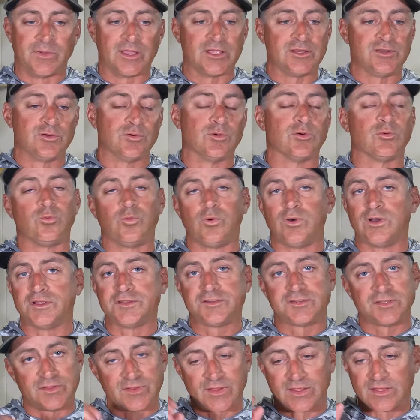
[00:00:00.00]
might do it
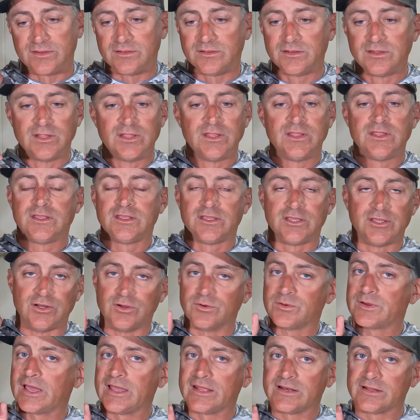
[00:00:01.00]
once, and then,
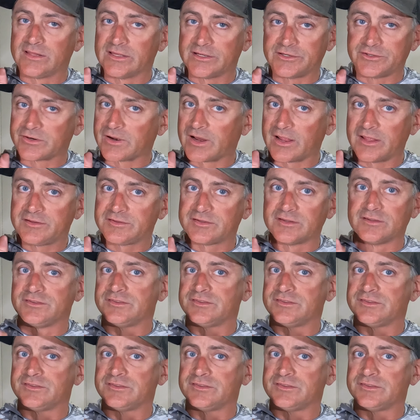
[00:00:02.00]
kind of like drakes,